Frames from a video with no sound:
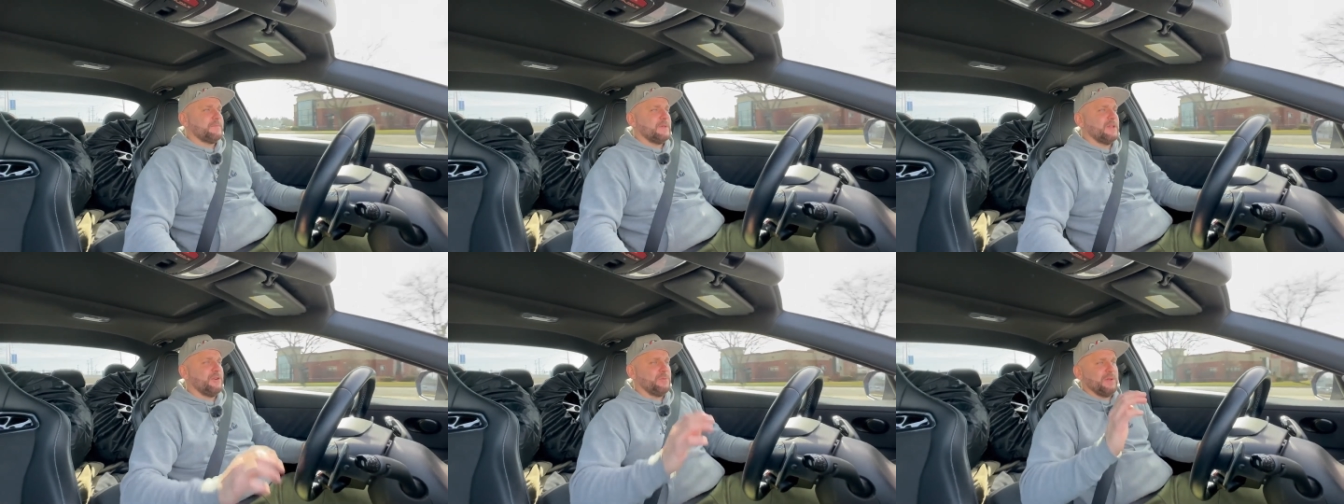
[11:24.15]

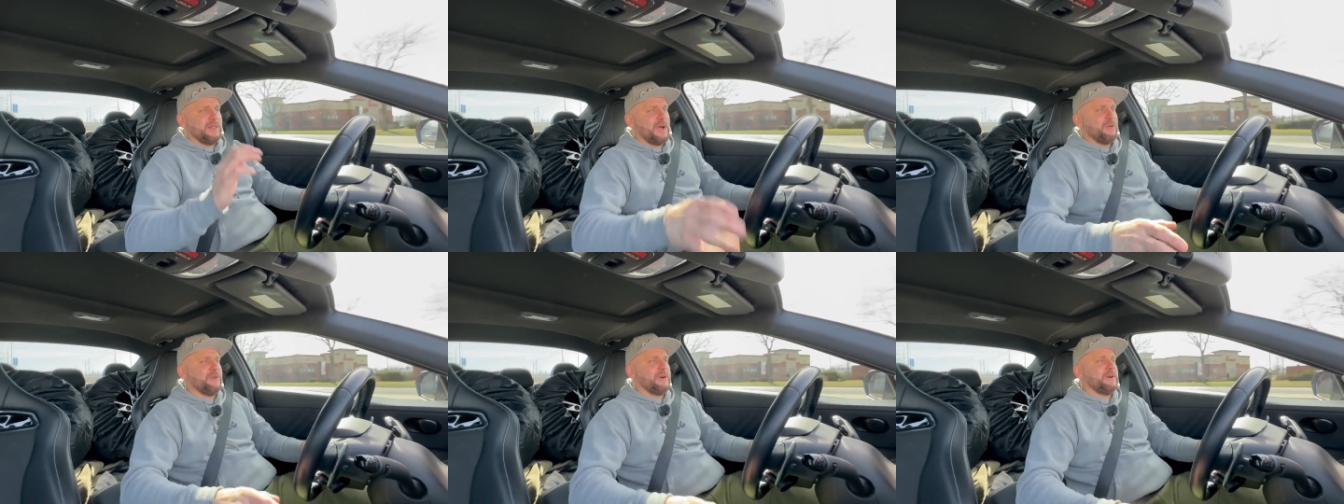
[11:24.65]
A little bit
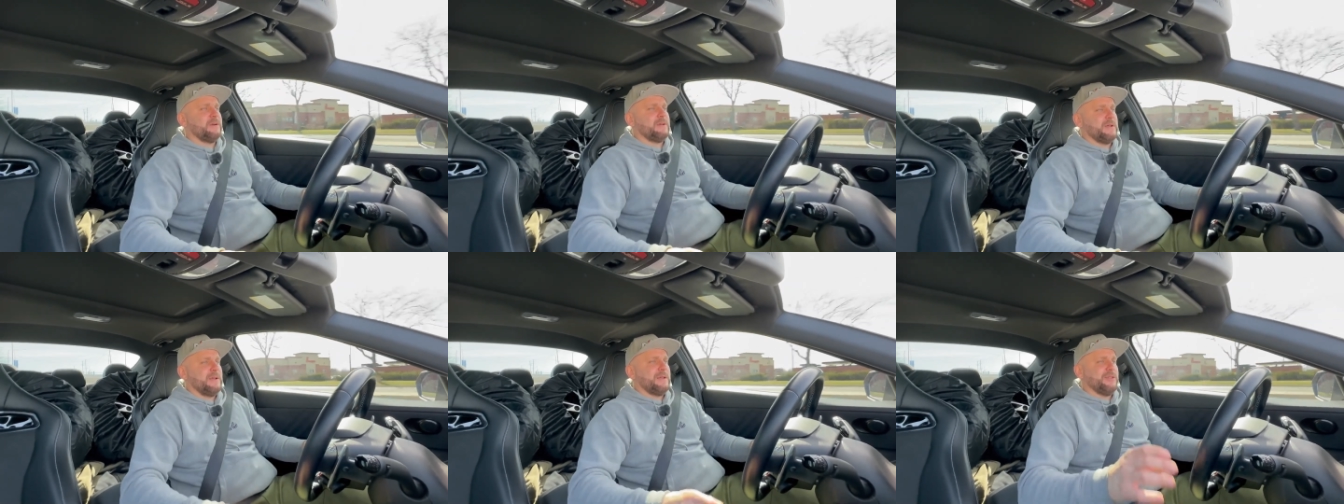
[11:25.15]
louder,
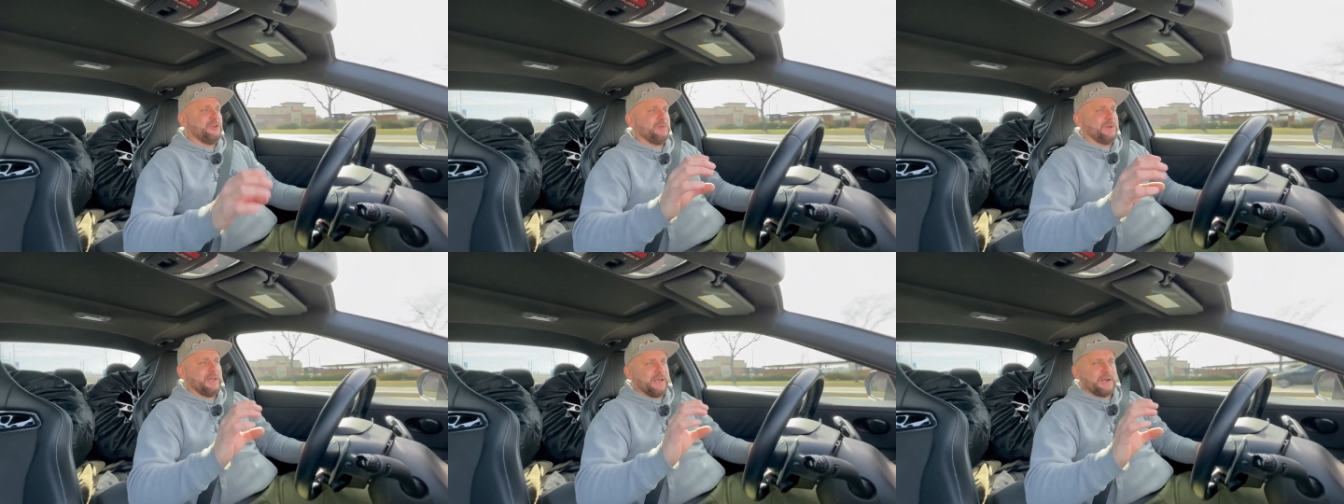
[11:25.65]
a little
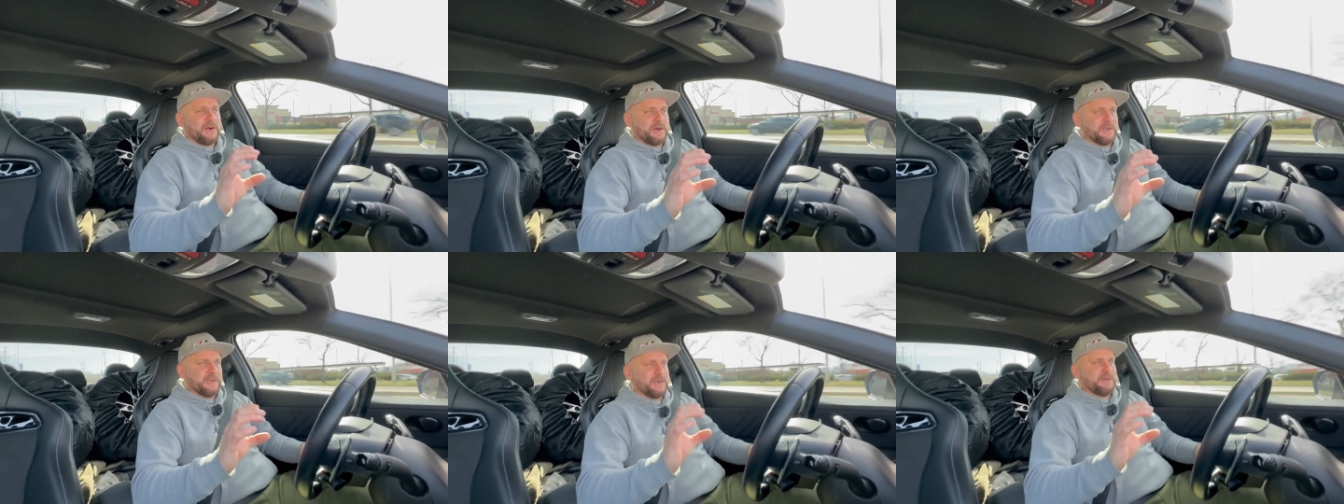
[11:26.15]
bit like
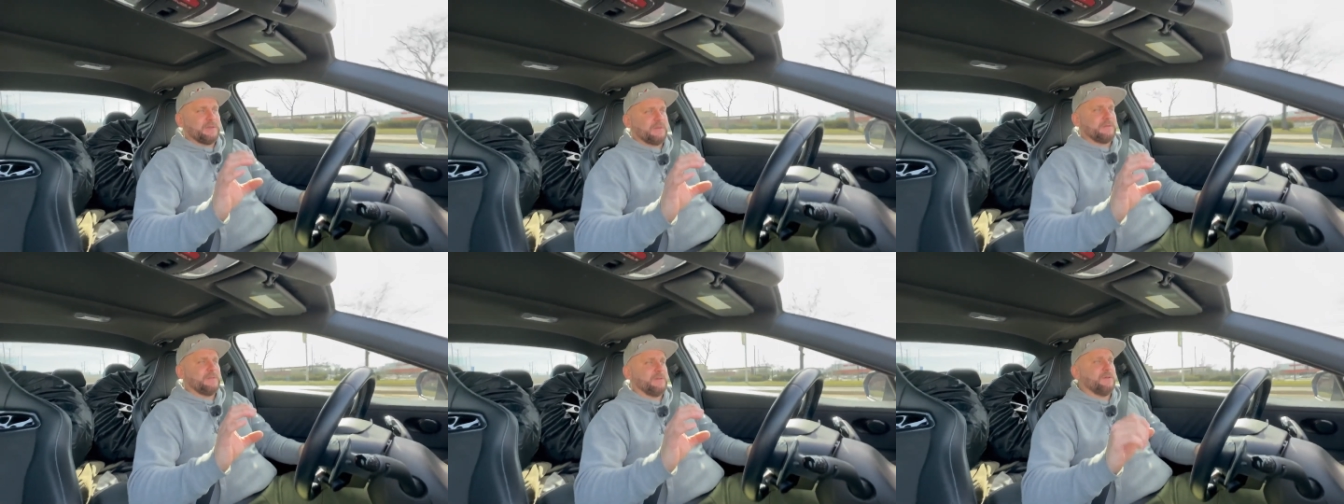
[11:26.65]
harder,
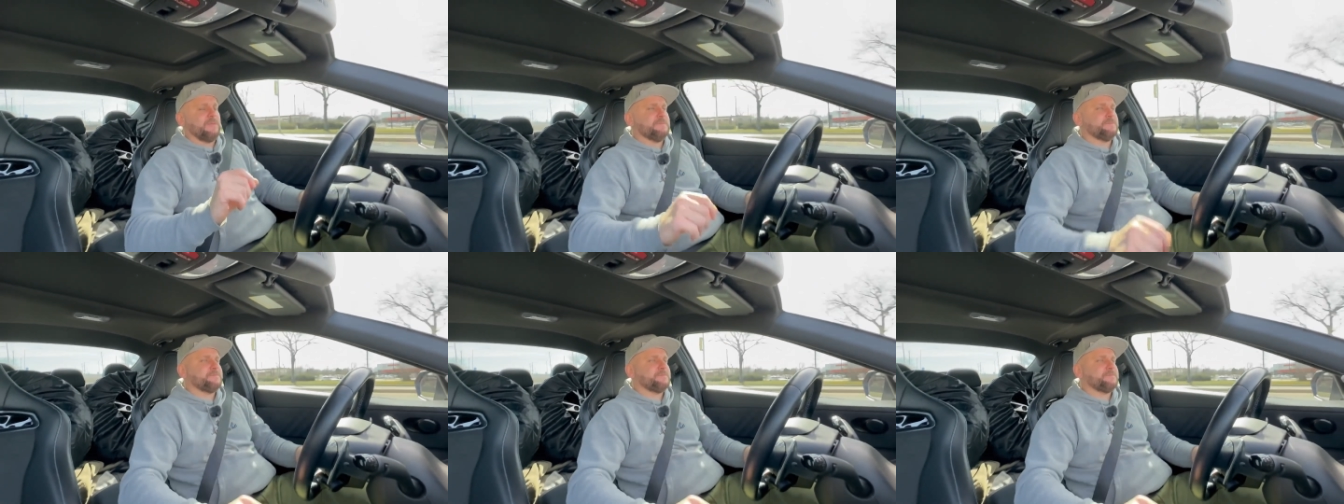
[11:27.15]
you know.